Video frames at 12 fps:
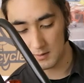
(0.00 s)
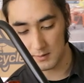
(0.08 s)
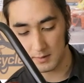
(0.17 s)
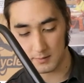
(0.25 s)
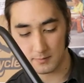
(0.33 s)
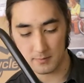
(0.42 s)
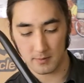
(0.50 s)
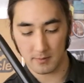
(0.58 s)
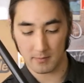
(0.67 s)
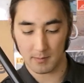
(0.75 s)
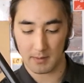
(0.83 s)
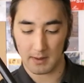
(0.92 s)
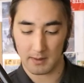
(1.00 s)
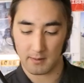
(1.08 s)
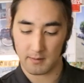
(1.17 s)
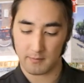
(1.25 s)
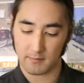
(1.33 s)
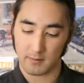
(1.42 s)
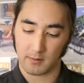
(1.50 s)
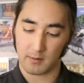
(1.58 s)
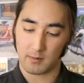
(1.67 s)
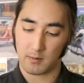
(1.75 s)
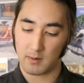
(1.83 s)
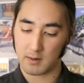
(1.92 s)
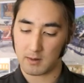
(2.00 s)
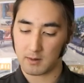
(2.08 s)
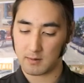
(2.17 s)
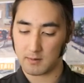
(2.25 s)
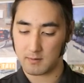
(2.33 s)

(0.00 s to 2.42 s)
gets really repetitive really quick.